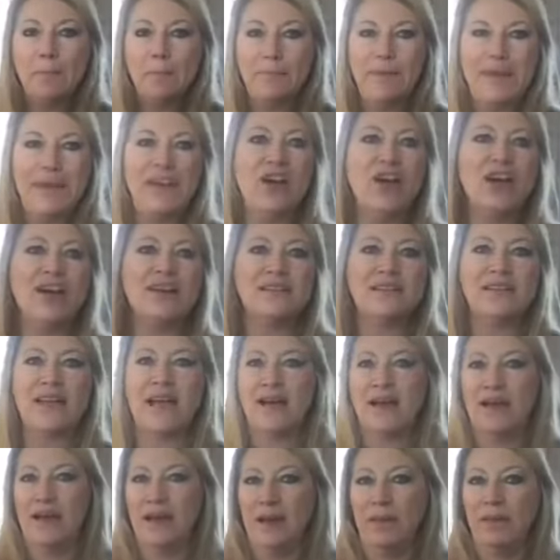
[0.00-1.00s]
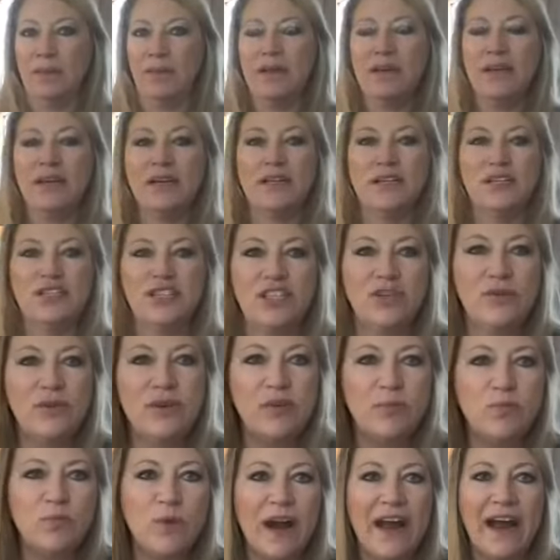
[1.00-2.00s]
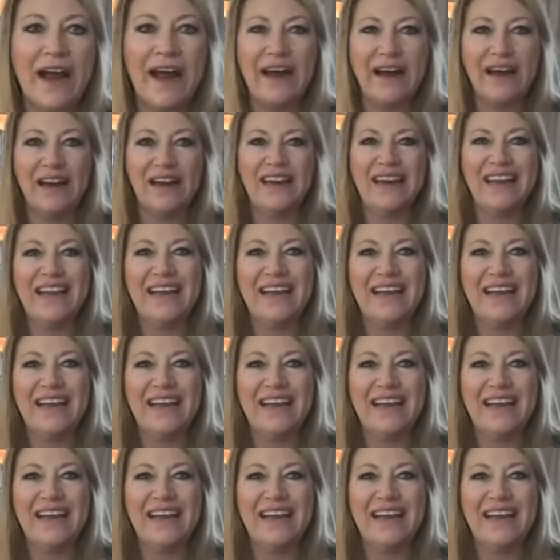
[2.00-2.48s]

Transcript: Be on time. Do it right.